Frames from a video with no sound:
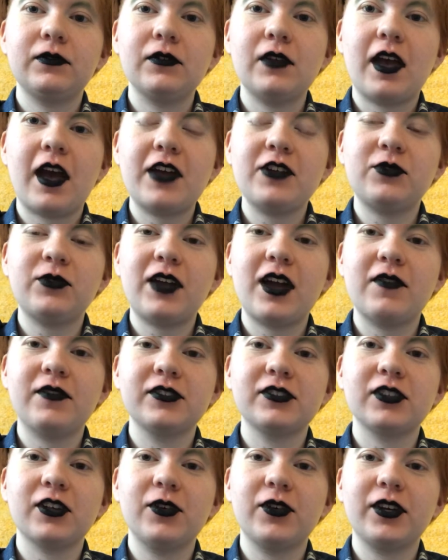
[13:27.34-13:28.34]
I don't have a
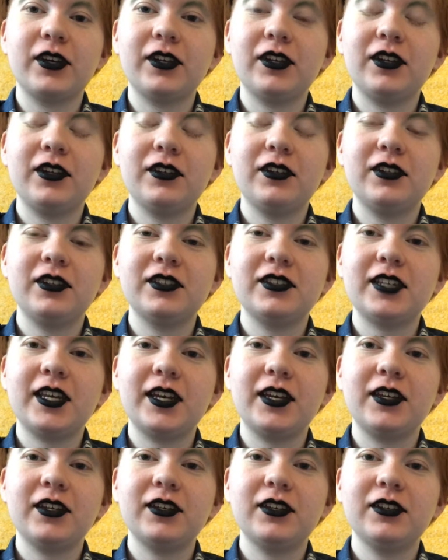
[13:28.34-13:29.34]
slogan to
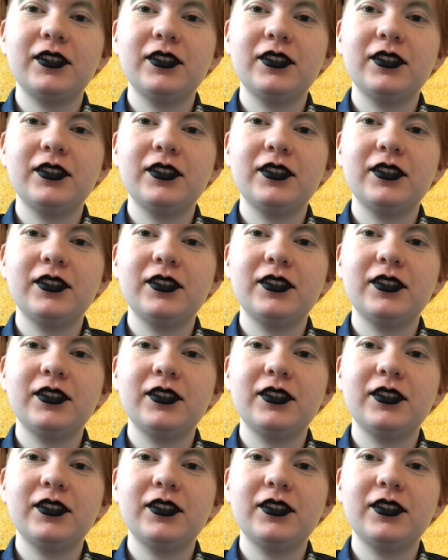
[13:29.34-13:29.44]
say.